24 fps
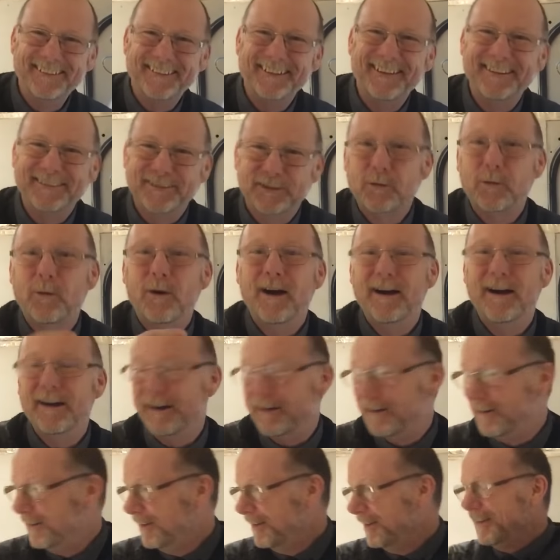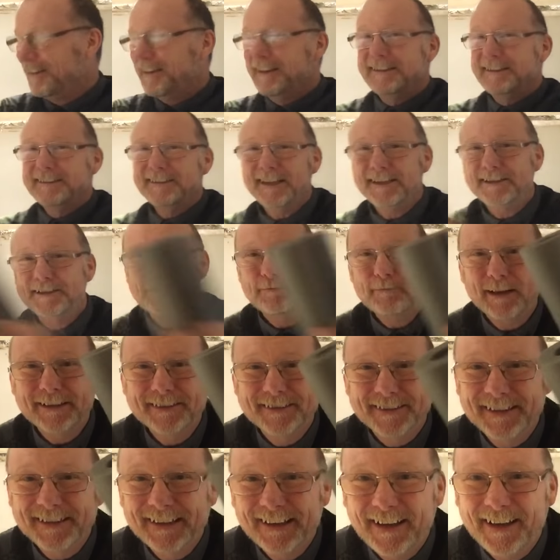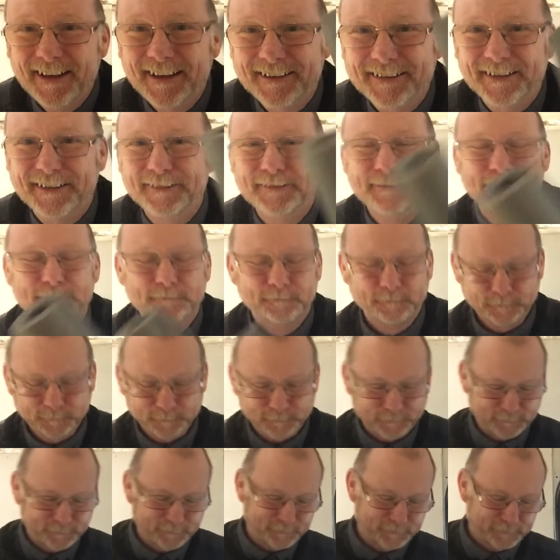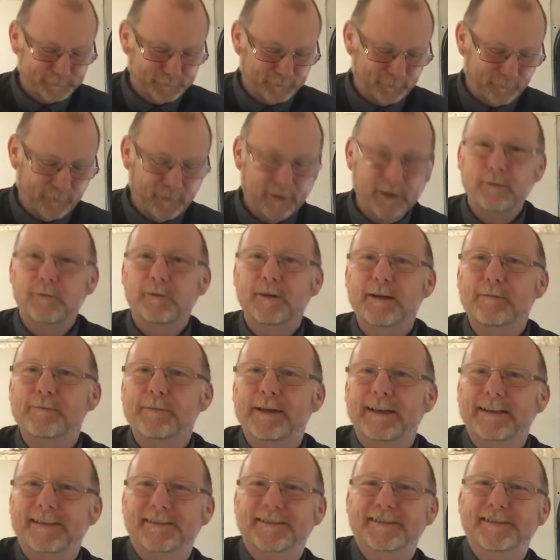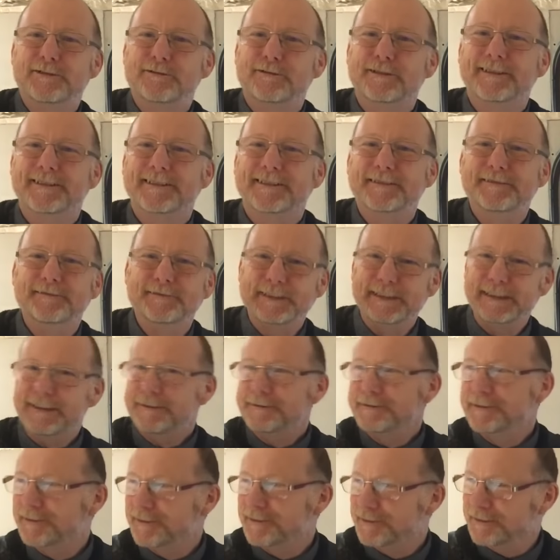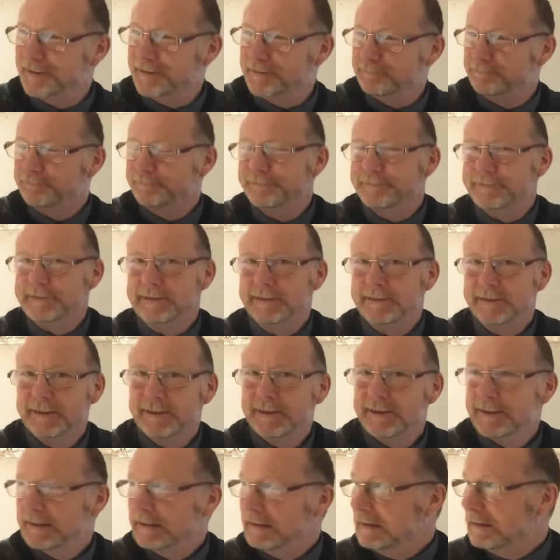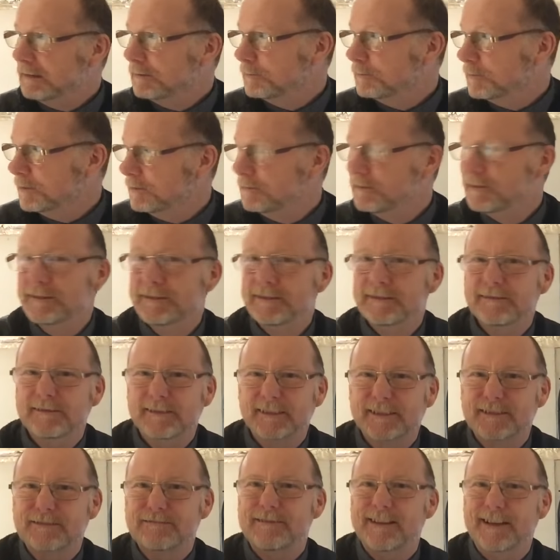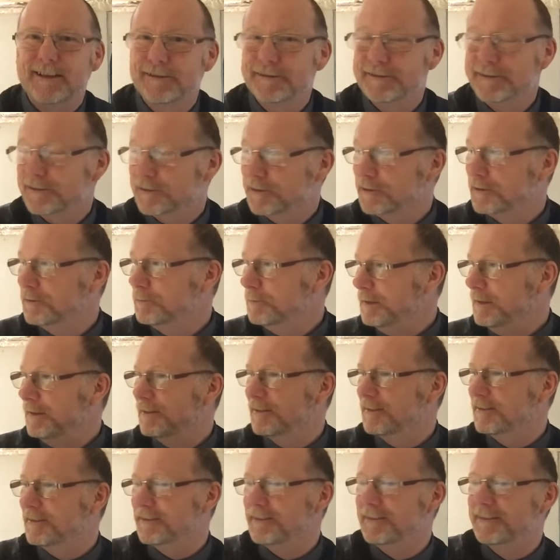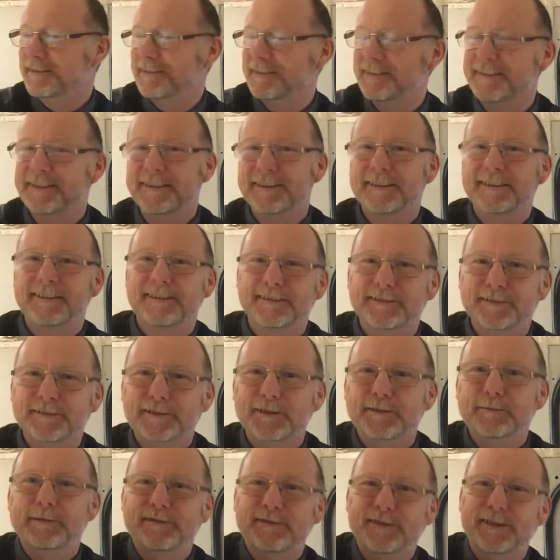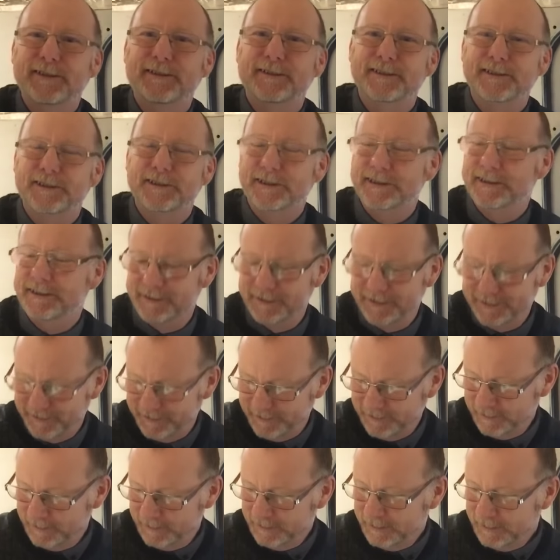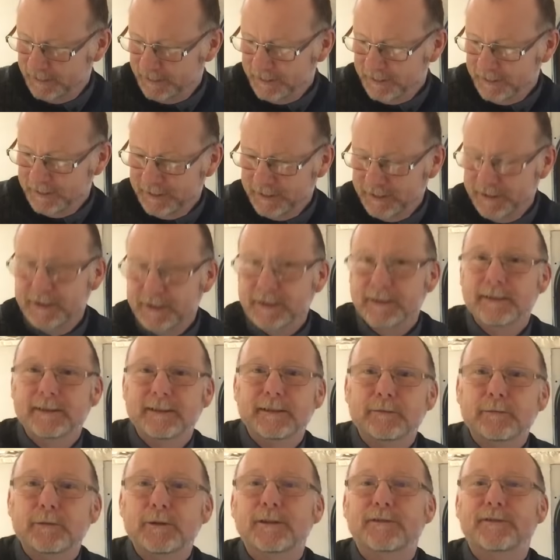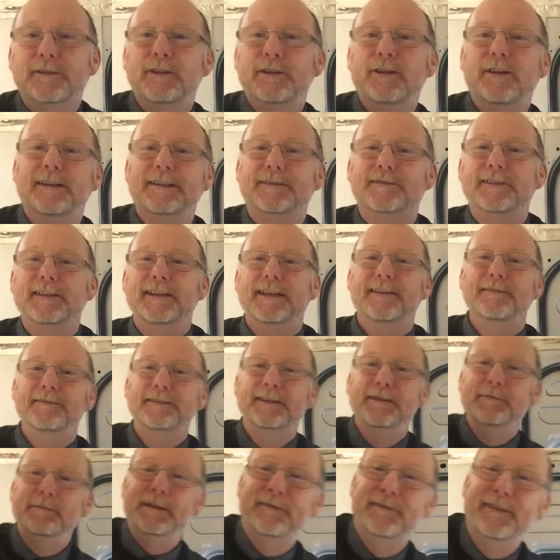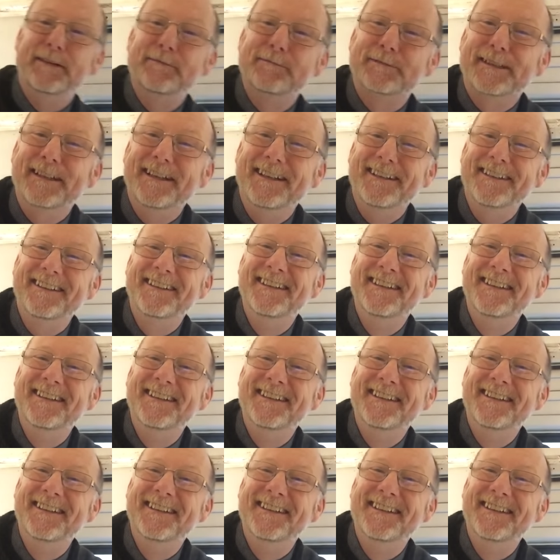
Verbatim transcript: it's quieter, it actually makes it louder. Well that makes an interesting video, doesn't it? Oh well, I'll crack on and do me, uh, do me varnishing. Well if you like this video, give me a thumbs down.